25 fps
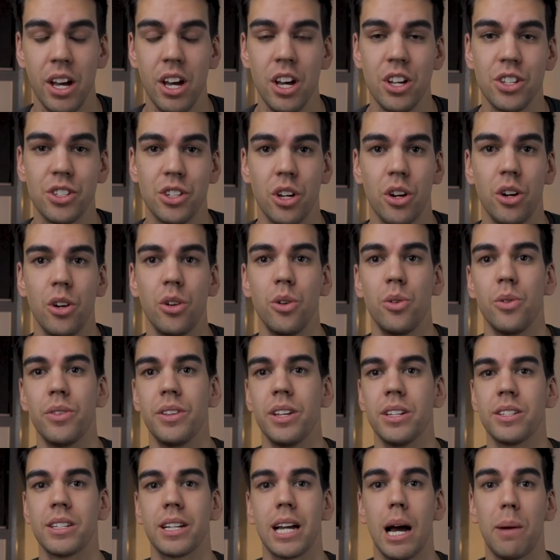So
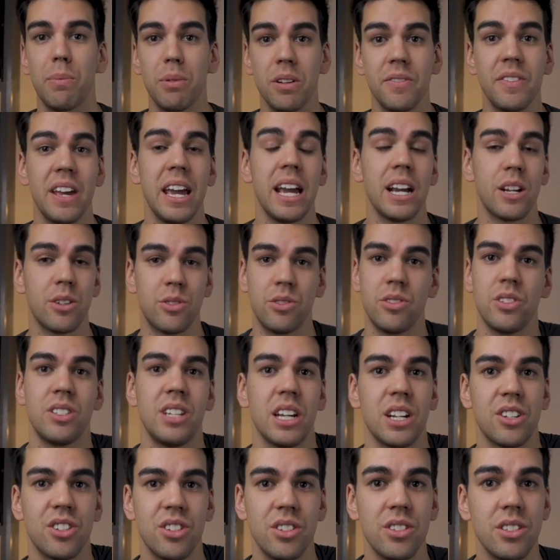there's a couple of extra
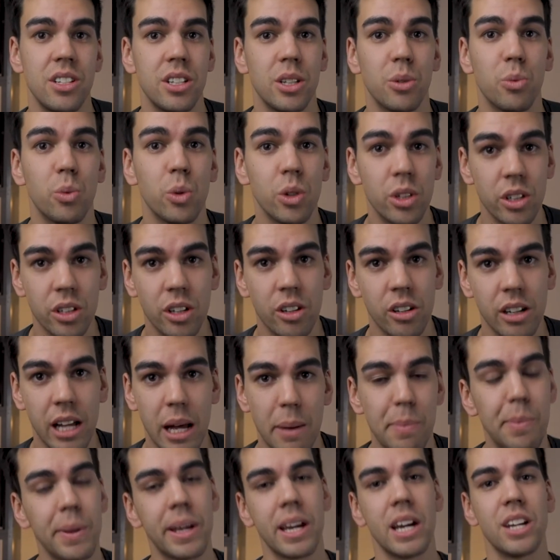sections in the Wollongong
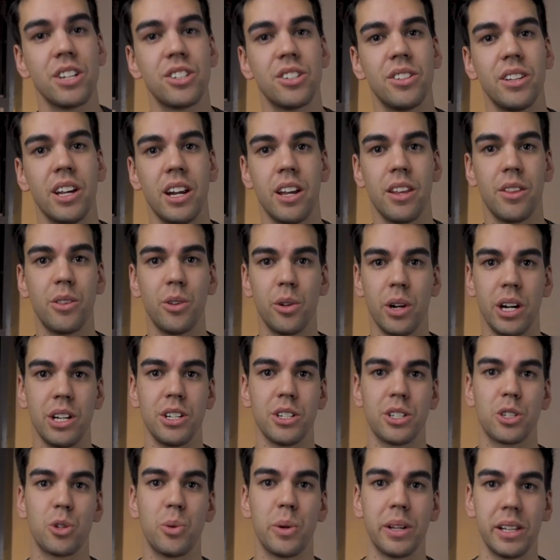application that I thought I'd
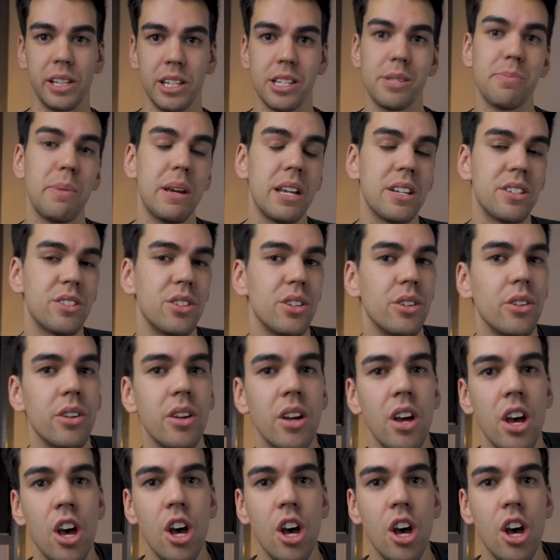just quickly speak to.